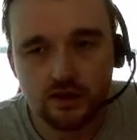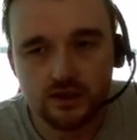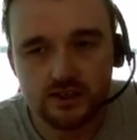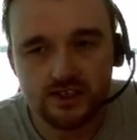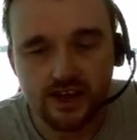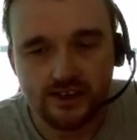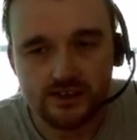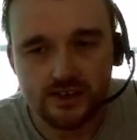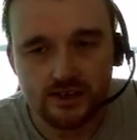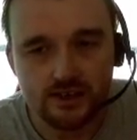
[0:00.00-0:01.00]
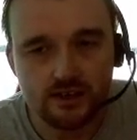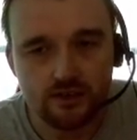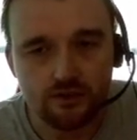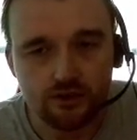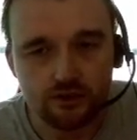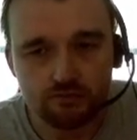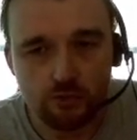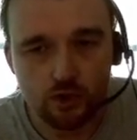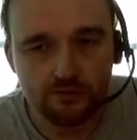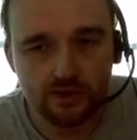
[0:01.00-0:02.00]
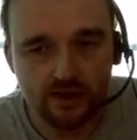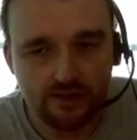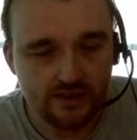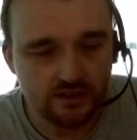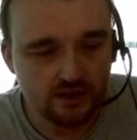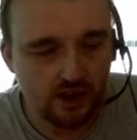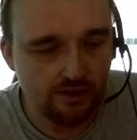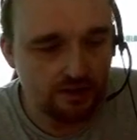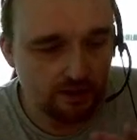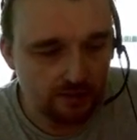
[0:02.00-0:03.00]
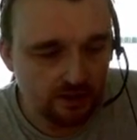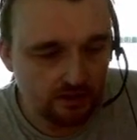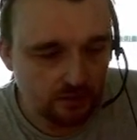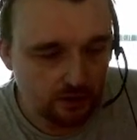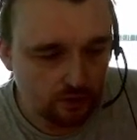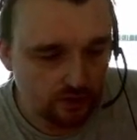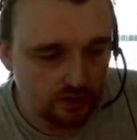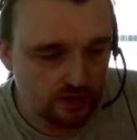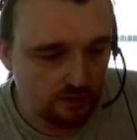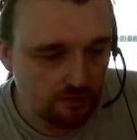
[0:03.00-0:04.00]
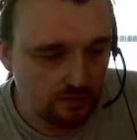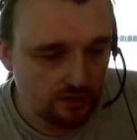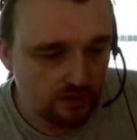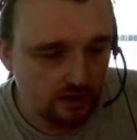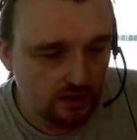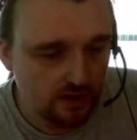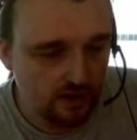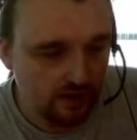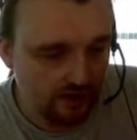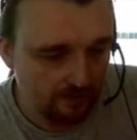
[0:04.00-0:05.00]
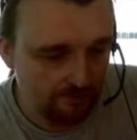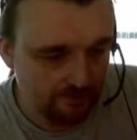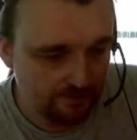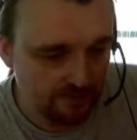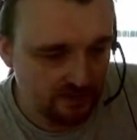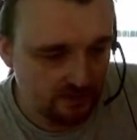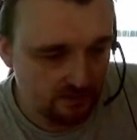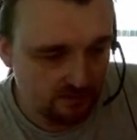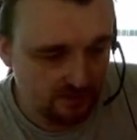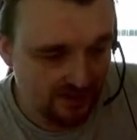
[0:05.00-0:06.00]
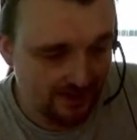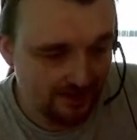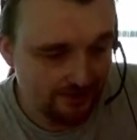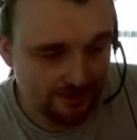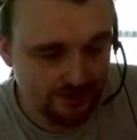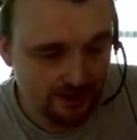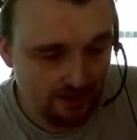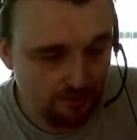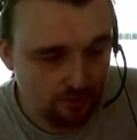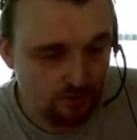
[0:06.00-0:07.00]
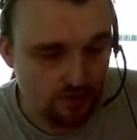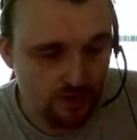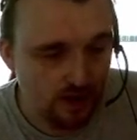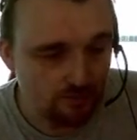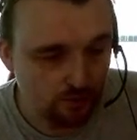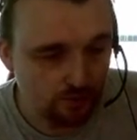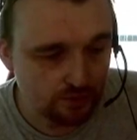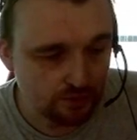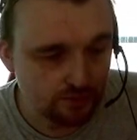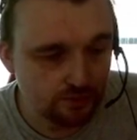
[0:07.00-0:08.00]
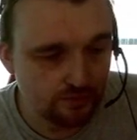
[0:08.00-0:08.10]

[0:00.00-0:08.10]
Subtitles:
It's nice that, there's movement in this card. They appear to be doing something, um, taking their step through that portal.